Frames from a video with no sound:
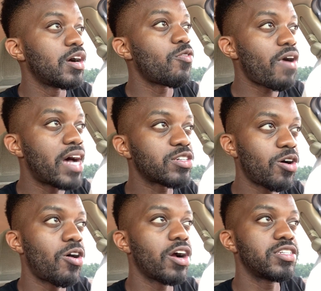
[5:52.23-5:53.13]
why it's
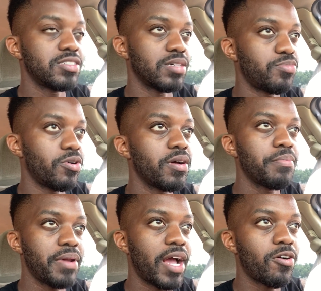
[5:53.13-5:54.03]
hard to support
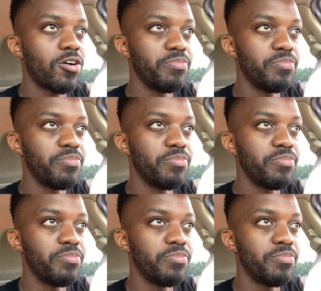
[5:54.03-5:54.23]
black-owned